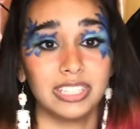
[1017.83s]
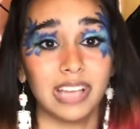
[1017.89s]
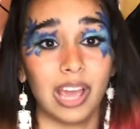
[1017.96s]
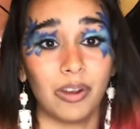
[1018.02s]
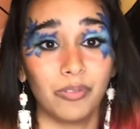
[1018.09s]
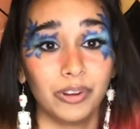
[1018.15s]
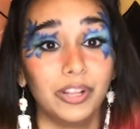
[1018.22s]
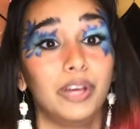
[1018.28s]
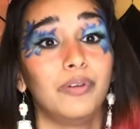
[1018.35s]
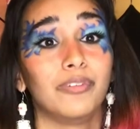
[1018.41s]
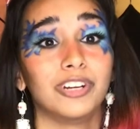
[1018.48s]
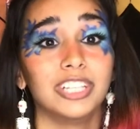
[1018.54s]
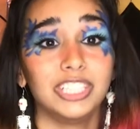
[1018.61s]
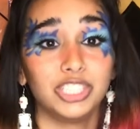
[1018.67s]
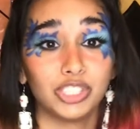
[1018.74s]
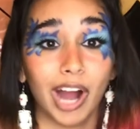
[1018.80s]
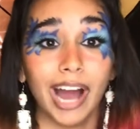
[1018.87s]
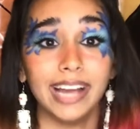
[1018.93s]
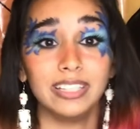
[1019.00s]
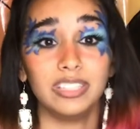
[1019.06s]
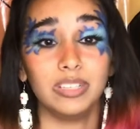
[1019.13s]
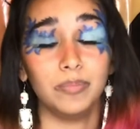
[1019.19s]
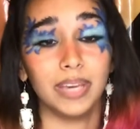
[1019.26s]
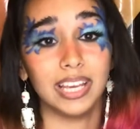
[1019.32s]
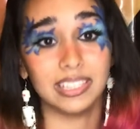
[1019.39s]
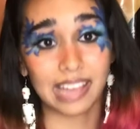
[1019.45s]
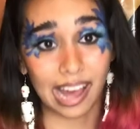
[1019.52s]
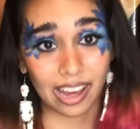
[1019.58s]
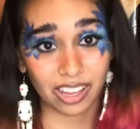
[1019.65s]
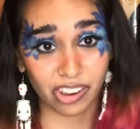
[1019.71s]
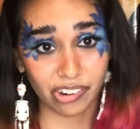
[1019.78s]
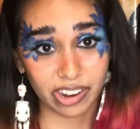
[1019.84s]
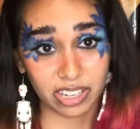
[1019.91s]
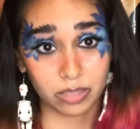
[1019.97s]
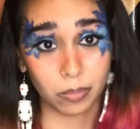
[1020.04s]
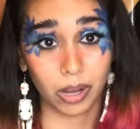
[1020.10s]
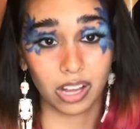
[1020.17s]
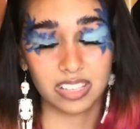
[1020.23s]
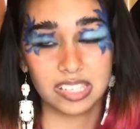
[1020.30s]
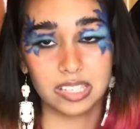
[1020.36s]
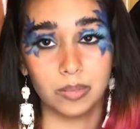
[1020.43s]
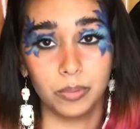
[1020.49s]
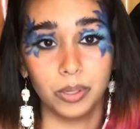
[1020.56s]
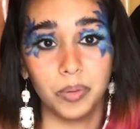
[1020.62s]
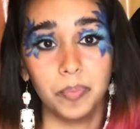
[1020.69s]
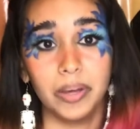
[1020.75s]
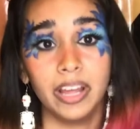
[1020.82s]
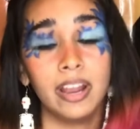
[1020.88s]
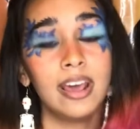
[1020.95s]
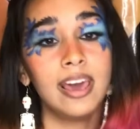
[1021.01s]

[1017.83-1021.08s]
I really try to be as accurate as possible, but